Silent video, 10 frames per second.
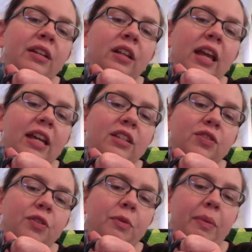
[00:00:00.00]
glaze
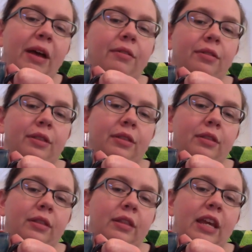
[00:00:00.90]
from about
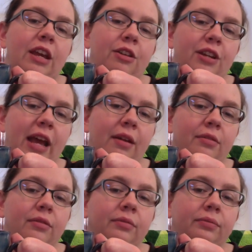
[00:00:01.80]
here down.